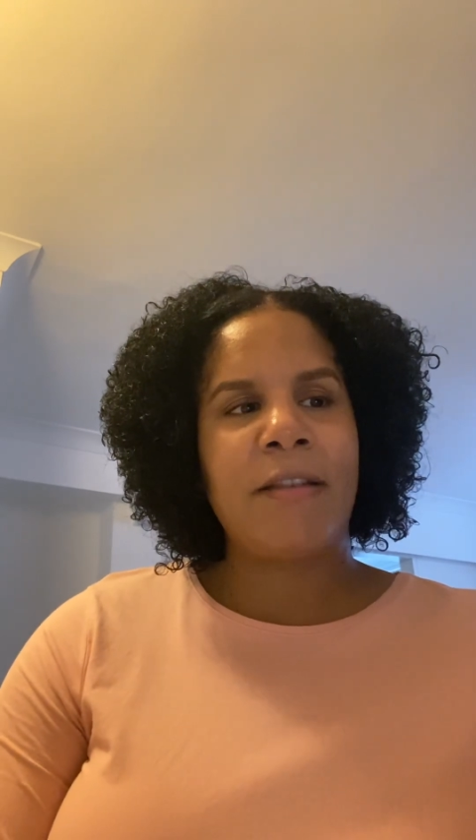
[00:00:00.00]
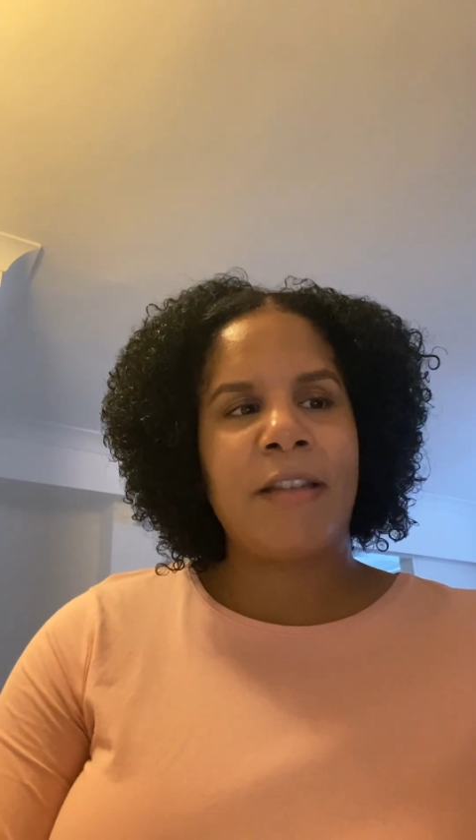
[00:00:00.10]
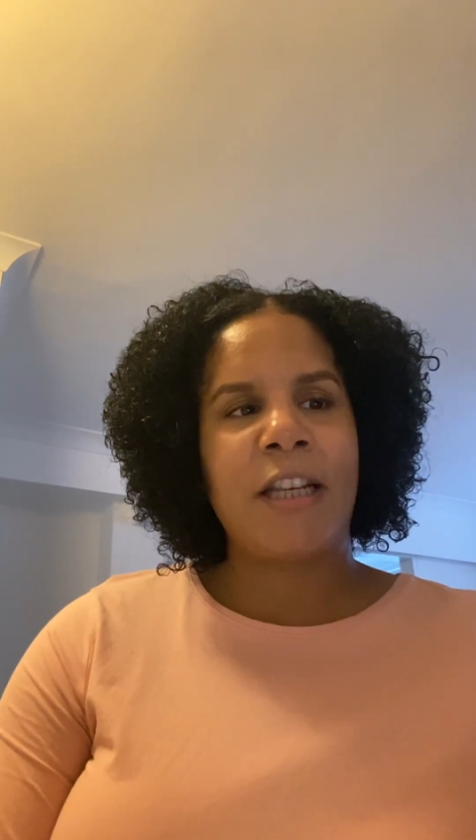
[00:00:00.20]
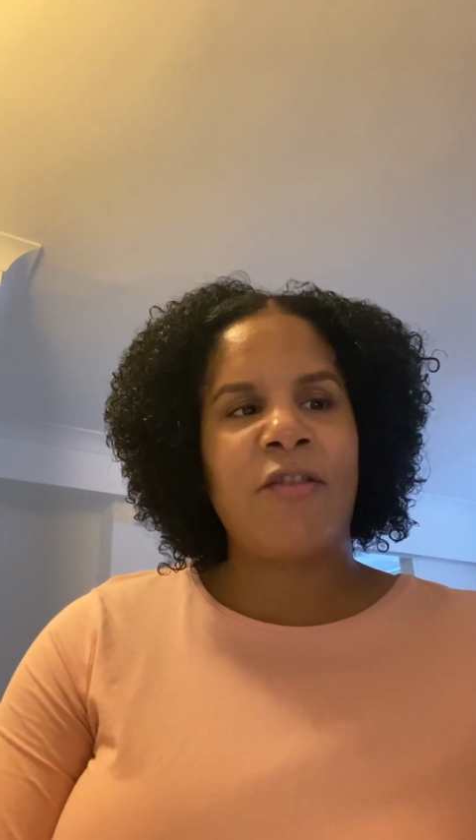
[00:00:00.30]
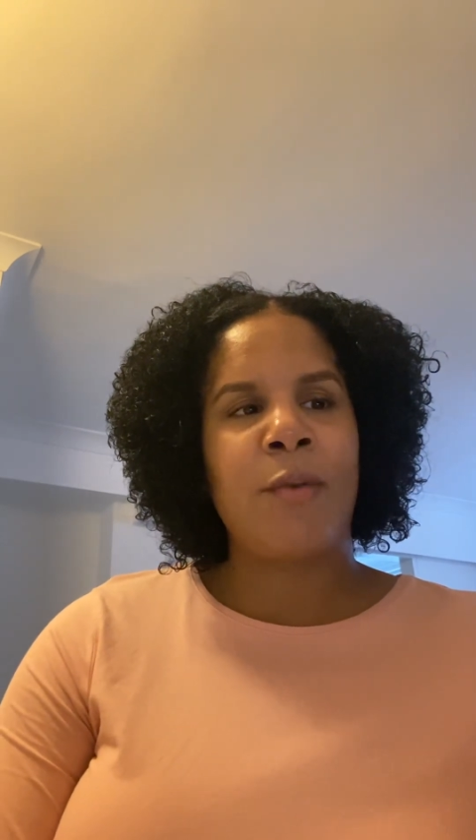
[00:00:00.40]

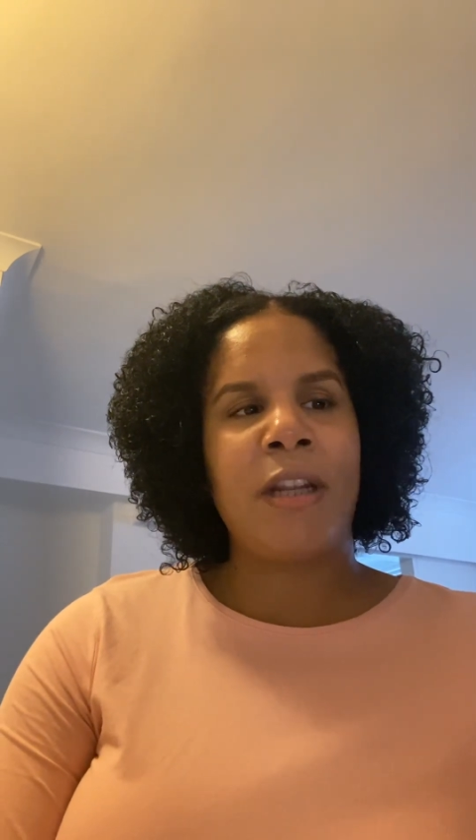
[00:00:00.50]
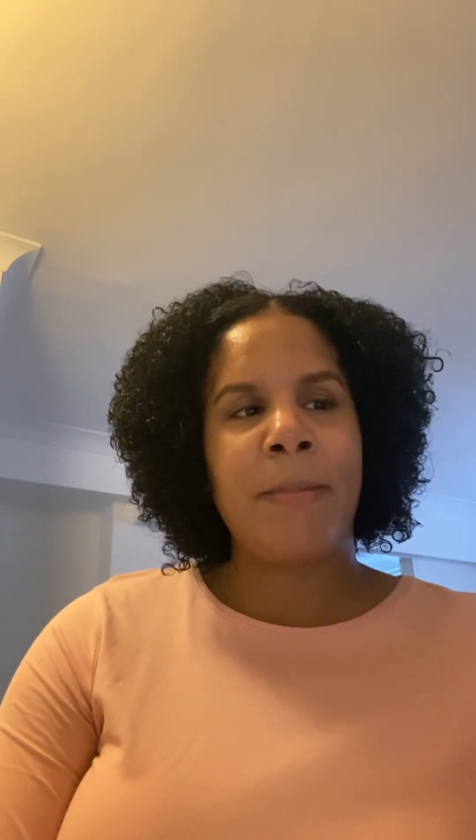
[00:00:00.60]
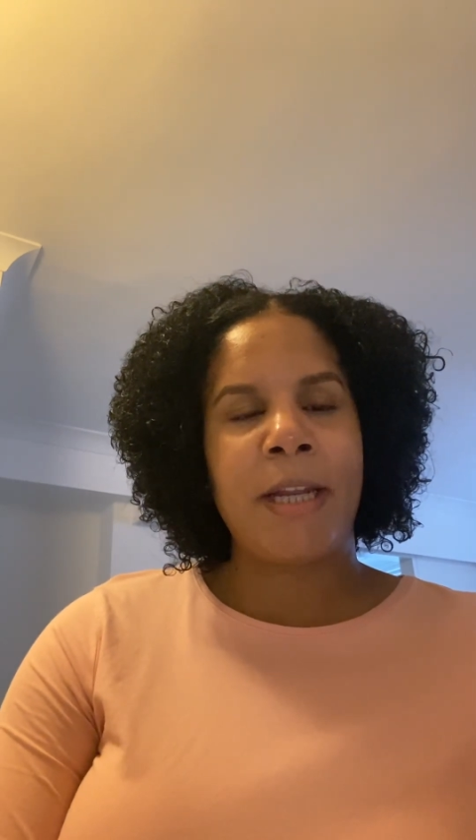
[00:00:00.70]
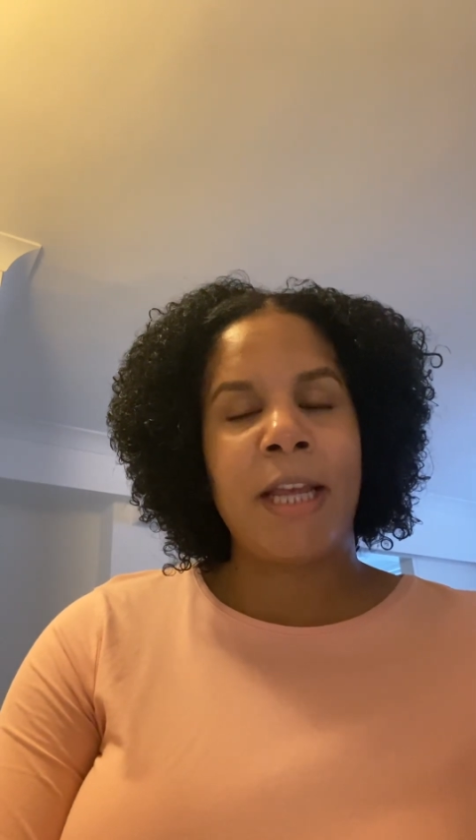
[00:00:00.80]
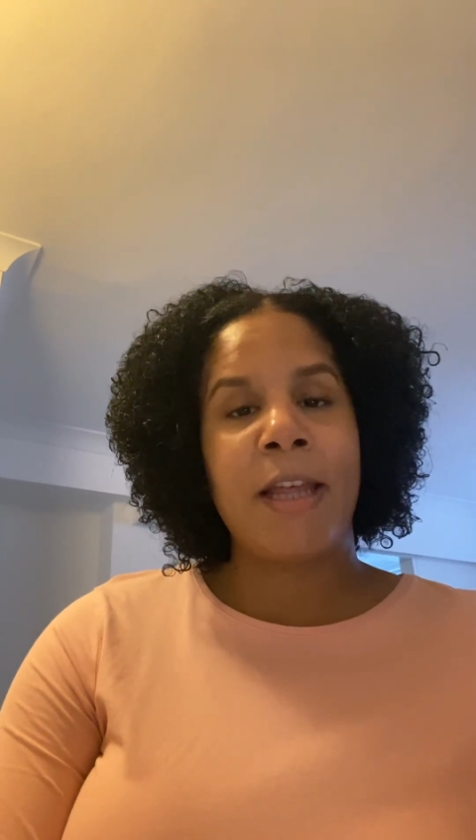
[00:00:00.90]
seeks to
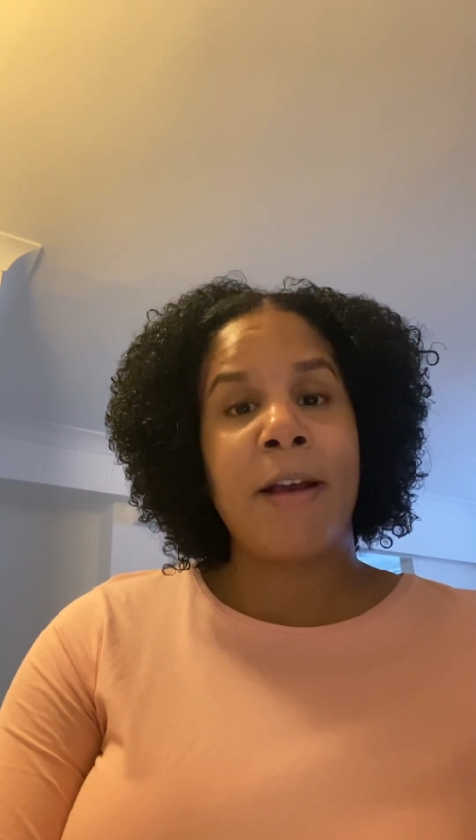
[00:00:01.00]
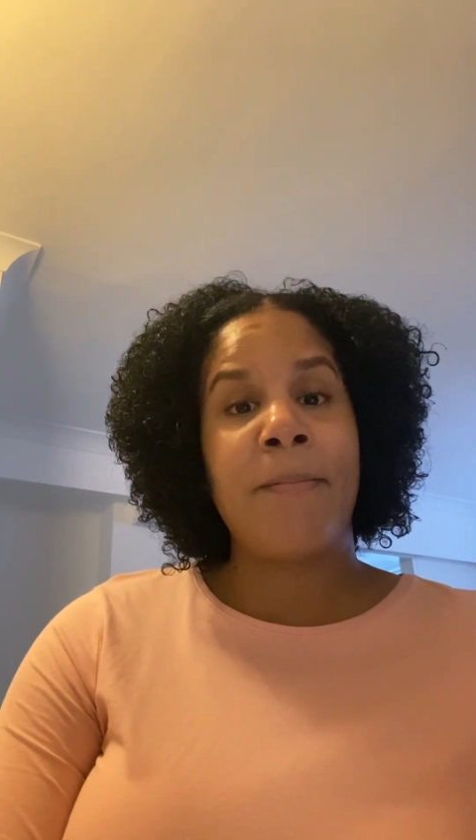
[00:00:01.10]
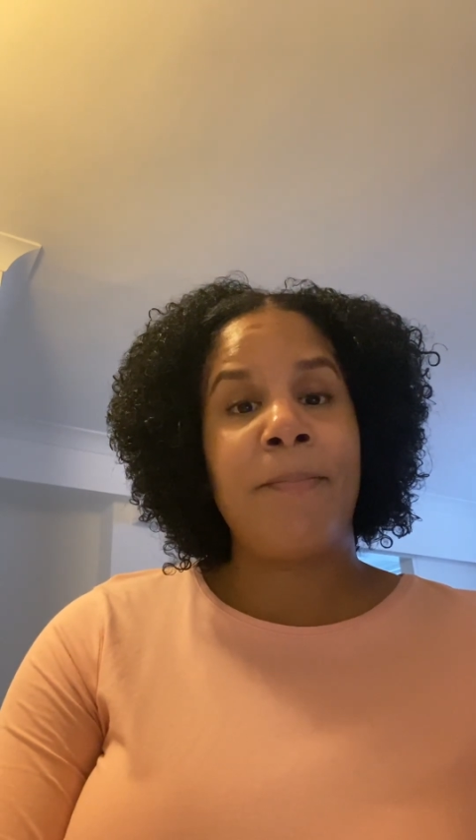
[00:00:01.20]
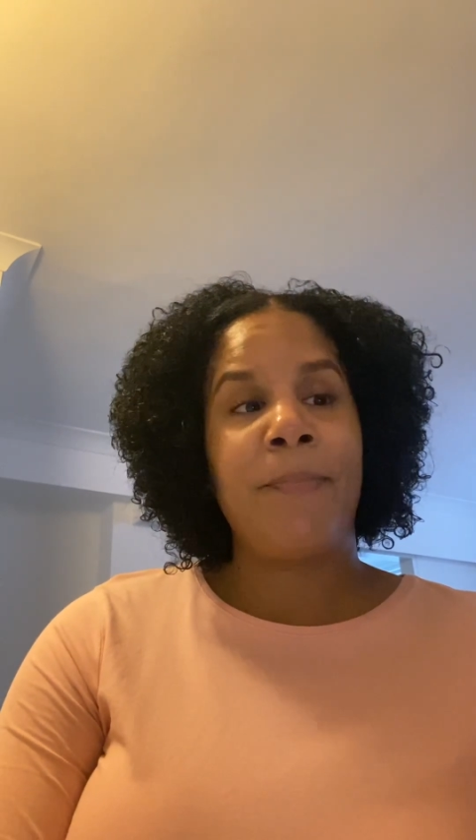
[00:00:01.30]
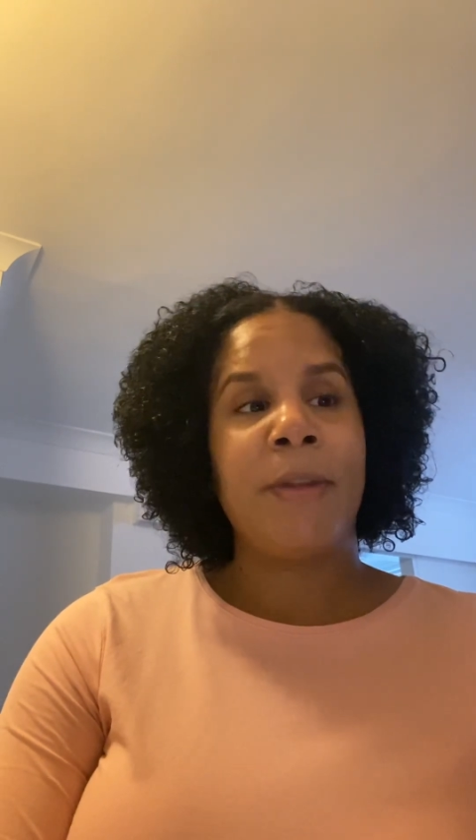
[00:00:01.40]
eliminate them,